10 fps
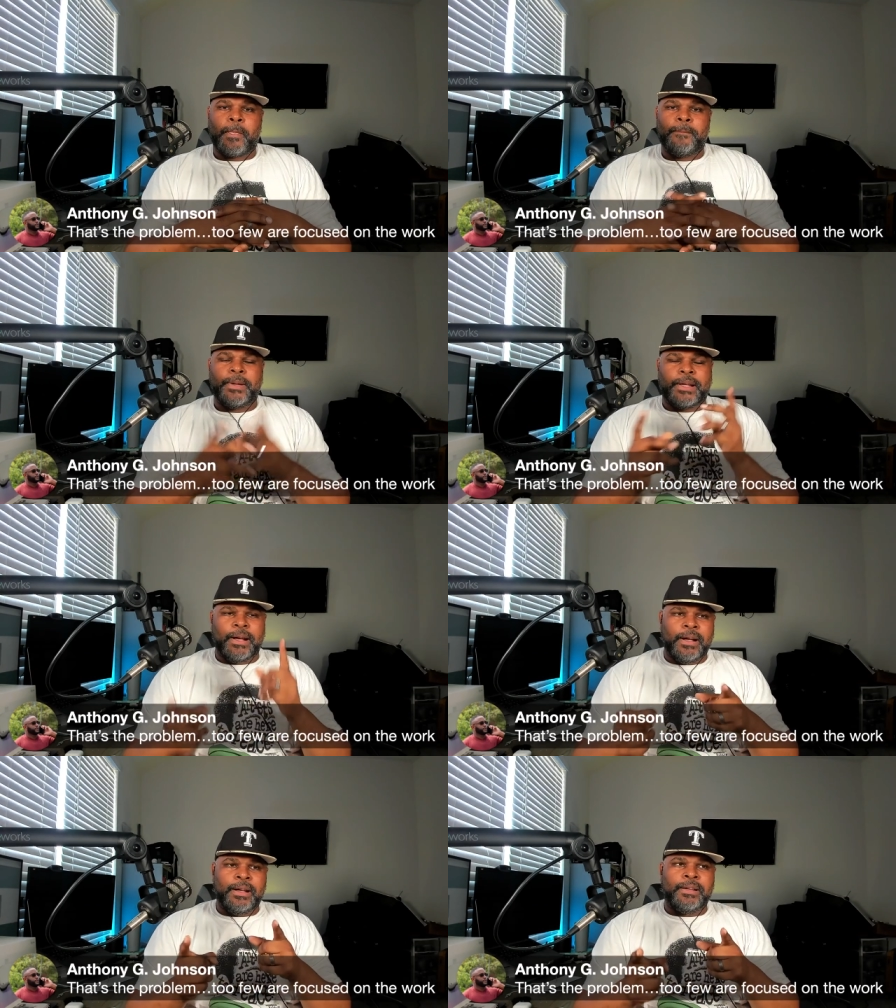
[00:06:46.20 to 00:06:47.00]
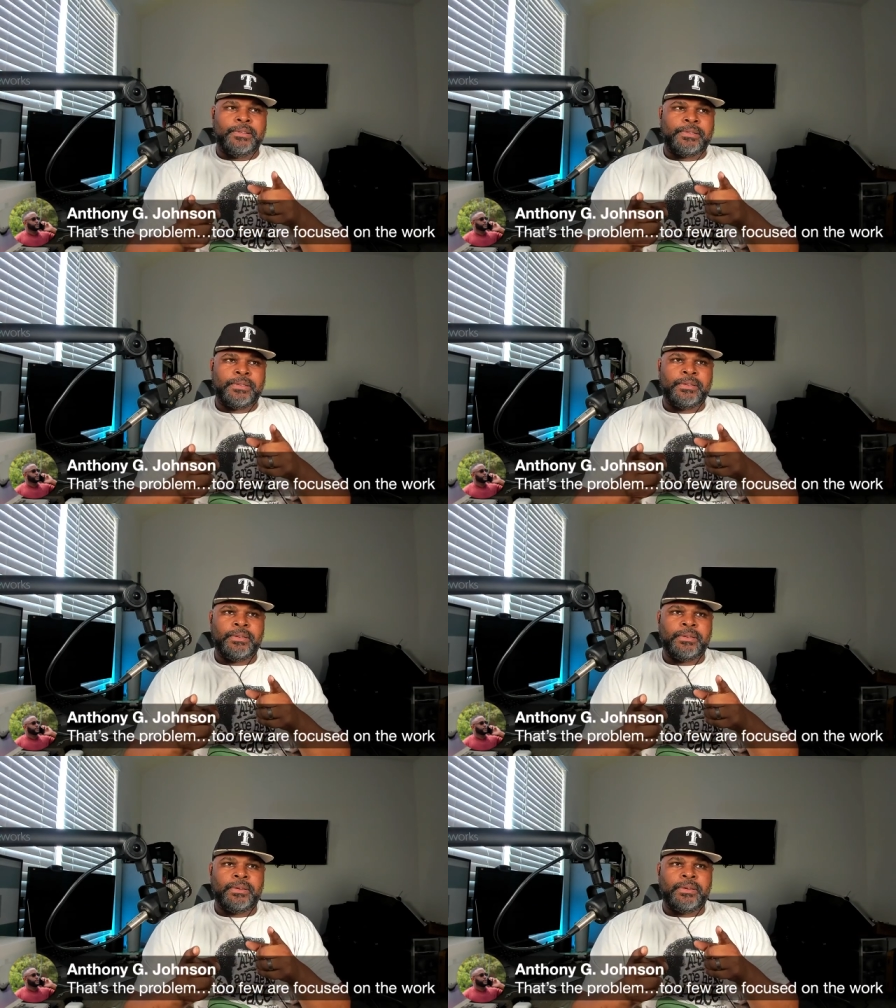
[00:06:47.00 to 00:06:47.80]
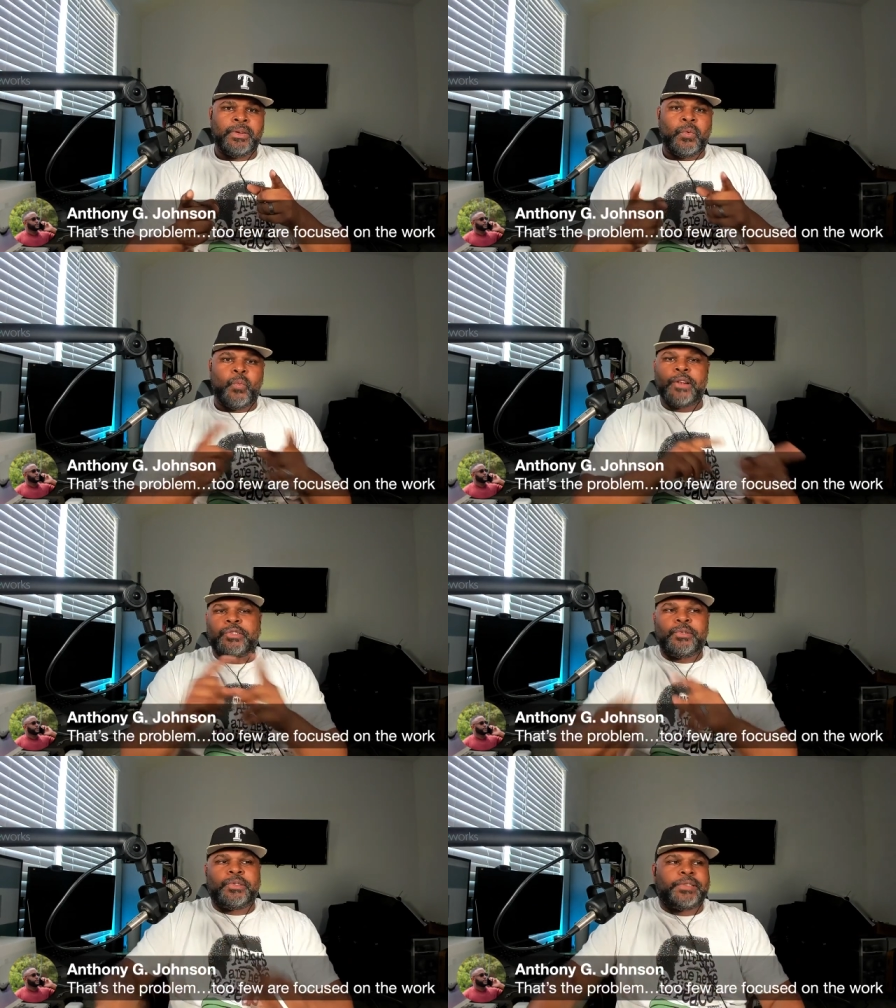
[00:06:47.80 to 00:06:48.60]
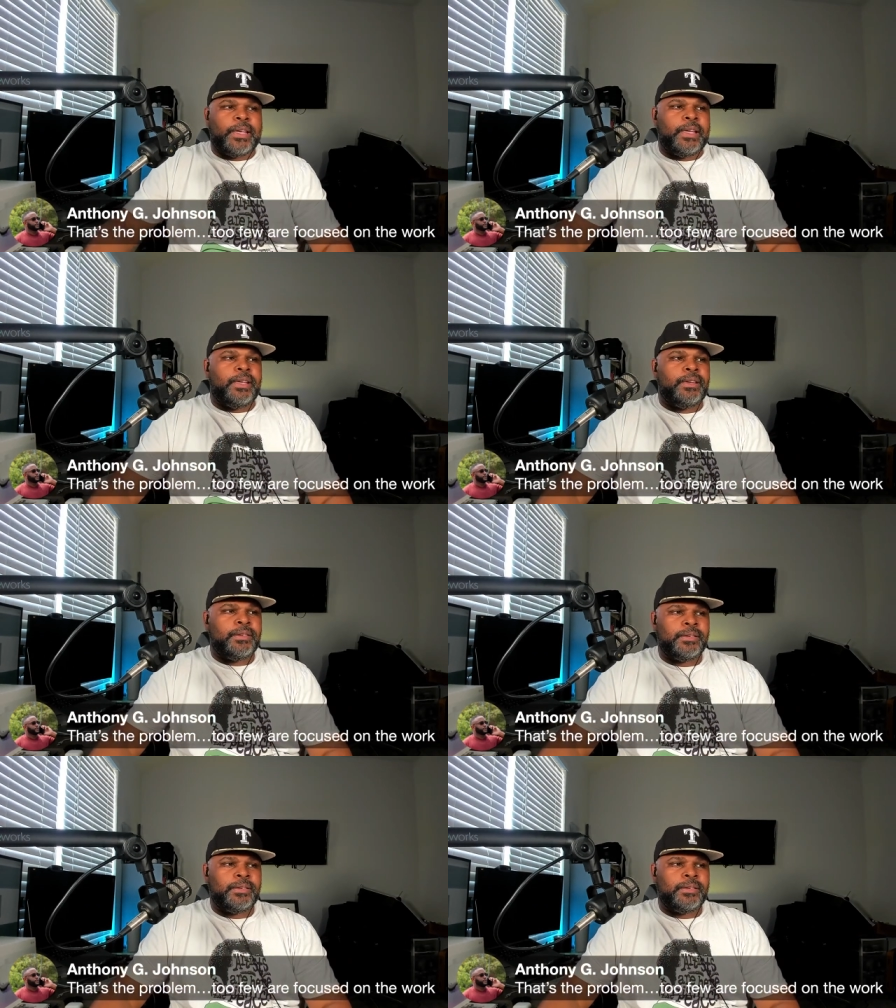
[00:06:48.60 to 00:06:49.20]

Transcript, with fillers: Because what you see